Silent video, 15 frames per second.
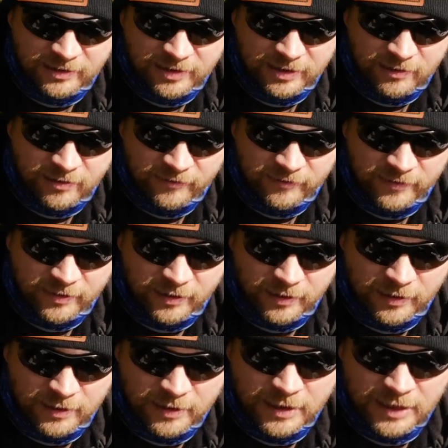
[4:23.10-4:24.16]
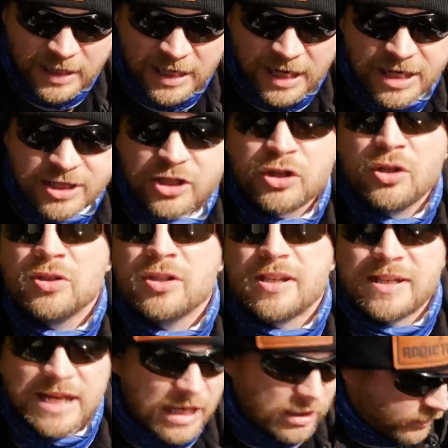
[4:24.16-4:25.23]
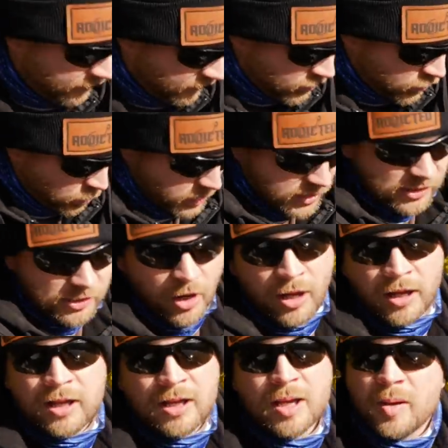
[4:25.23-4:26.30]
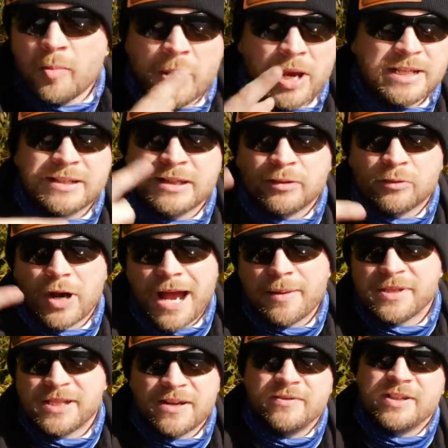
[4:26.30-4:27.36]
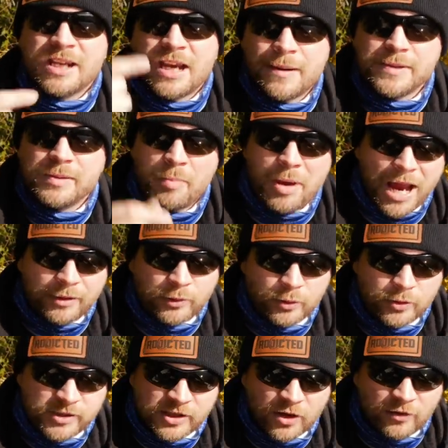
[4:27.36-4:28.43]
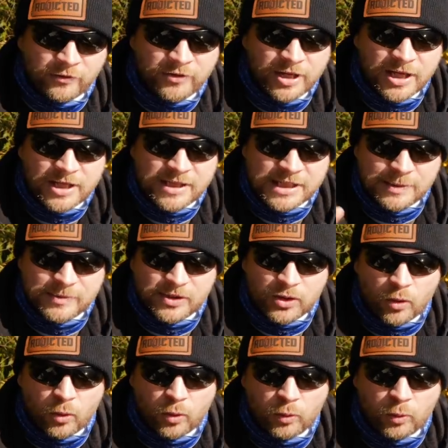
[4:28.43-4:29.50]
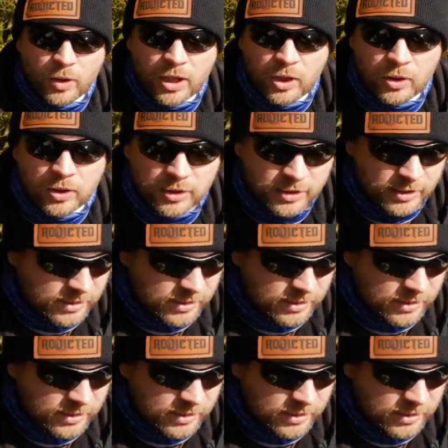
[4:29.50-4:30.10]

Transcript: line off there. And I just use a standard fisherman's knot, basically wrap 7 times back through itself, seems to hold well.